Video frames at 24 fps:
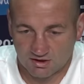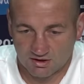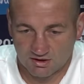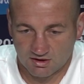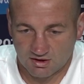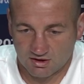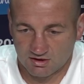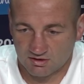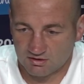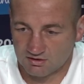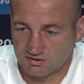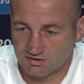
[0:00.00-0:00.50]
uh,
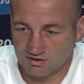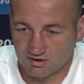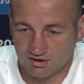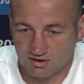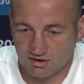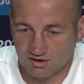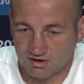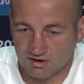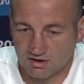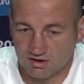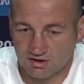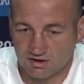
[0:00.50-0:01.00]

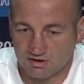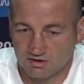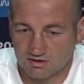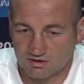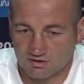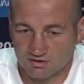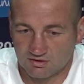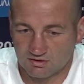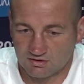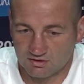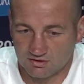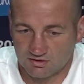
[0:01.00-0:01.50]
the
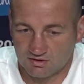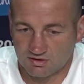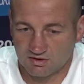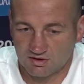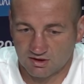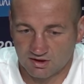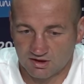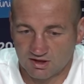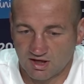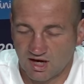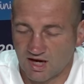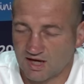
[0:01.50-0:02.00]

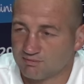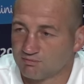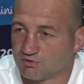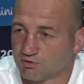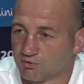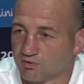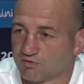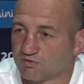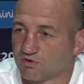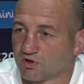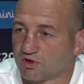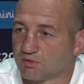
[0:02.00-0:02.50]
the game that
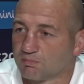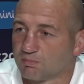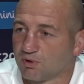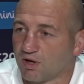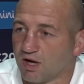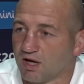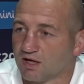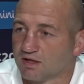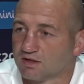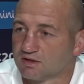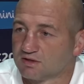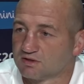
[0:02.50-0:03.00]
we've got to
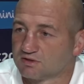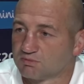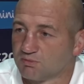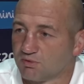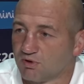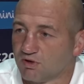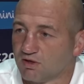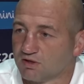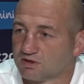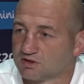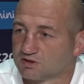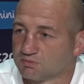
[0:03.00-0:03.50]
play
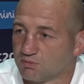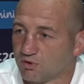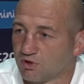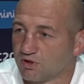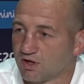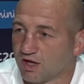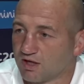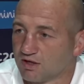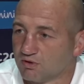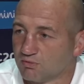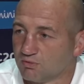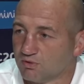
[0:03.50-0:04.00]
tomorrow, tomorrow
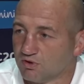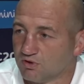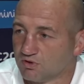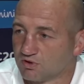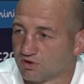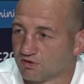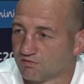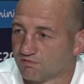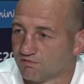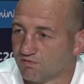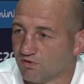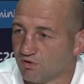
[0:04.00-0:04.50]
night that we're
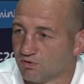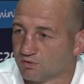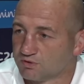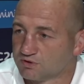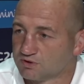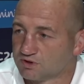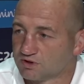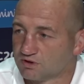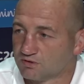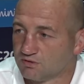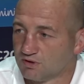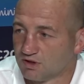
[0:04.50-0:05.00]
looking forward
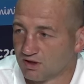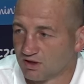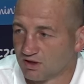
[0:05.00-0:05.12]
to.